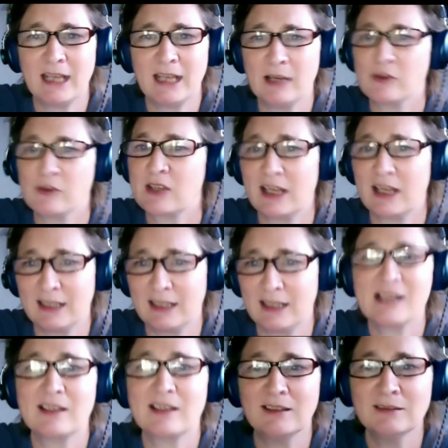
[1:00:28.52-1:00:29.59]
else and
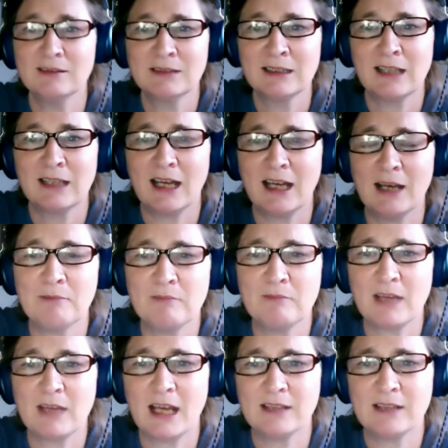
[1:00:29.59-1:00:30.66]
listen um,
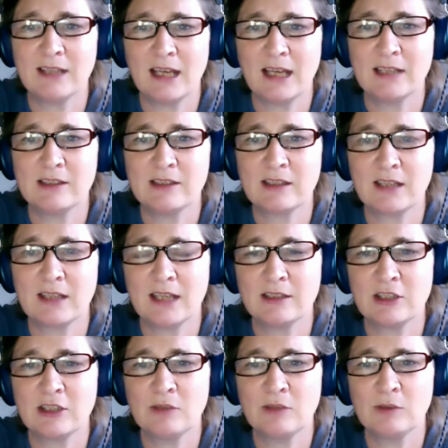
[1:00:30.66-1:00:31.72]
and and
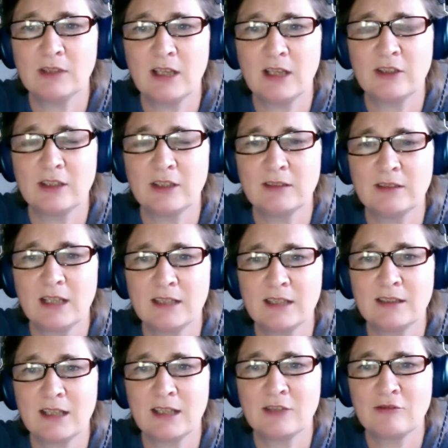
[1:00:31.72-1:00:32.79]
and you will learn and,
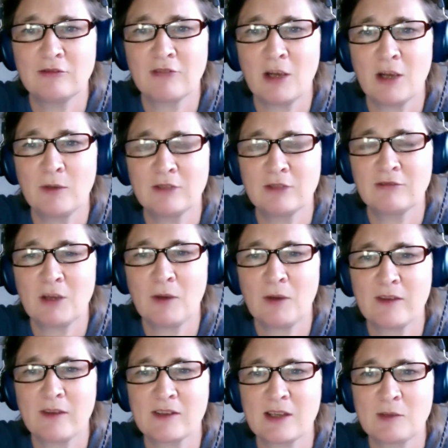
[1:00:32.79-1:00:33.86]
and and grow and grow
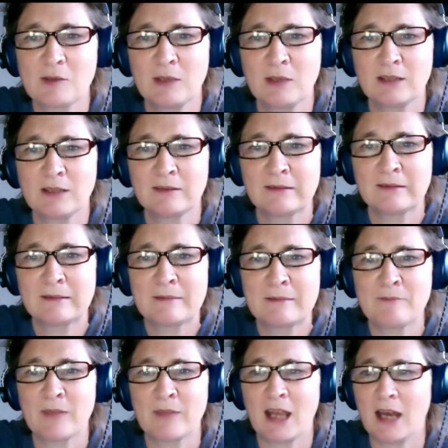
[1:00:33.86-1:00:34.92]
others as well
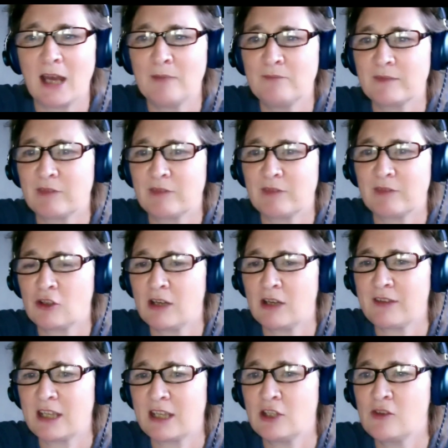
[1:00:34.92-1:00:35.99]
um, Victoria,
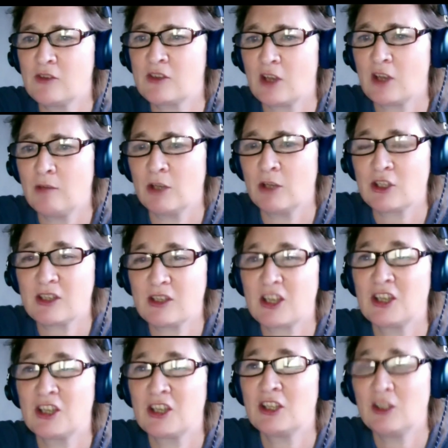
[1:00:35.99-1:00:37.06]
thank you so much. There's a
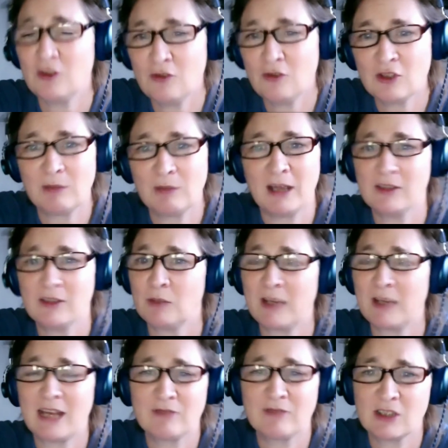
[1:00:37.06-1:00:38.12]
huge amount that we
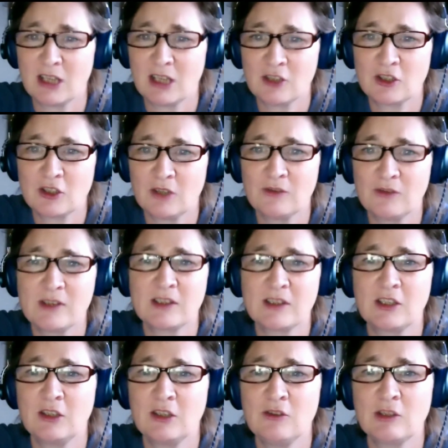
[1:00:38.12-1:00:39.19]
haven't touched on. There's a
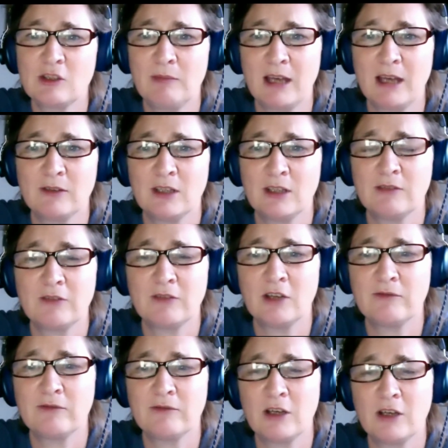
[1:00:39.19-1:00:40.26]
huge amount of,
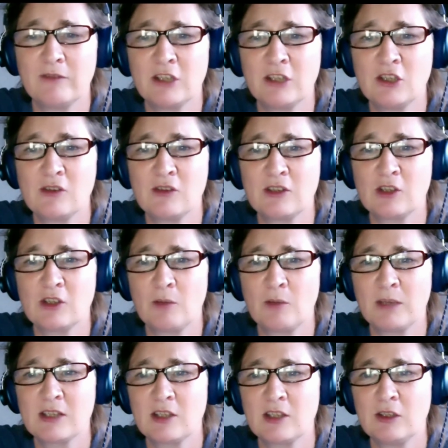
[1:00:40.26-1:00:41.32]
of, of, issues and
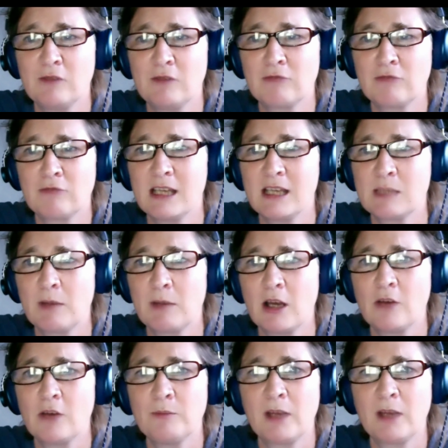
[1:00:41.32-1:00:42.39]
topics that you've raised, but
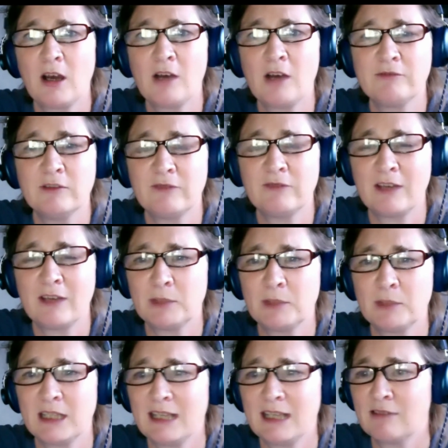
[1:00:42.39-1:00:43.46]
on behalf of everybody
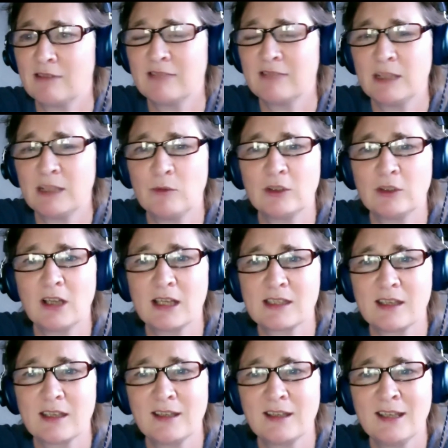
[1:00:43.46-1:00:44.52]
here, I really would like
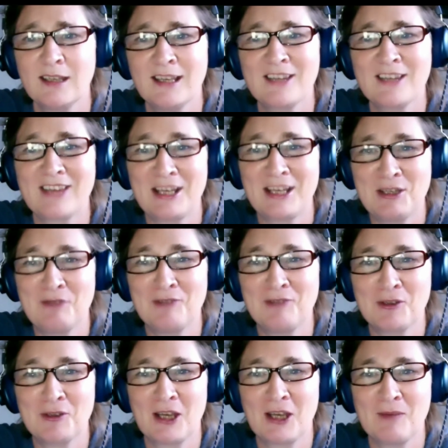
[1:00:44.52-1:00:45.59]
to thank you for
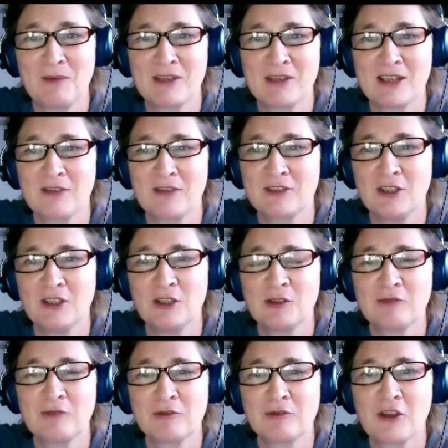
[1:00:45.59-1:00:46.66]
your time this afternoon
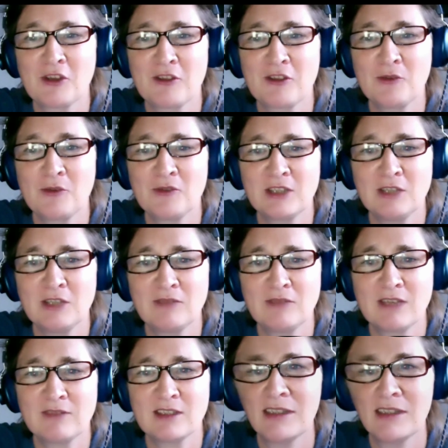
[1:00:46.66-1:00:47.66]
and for all the thought that you've given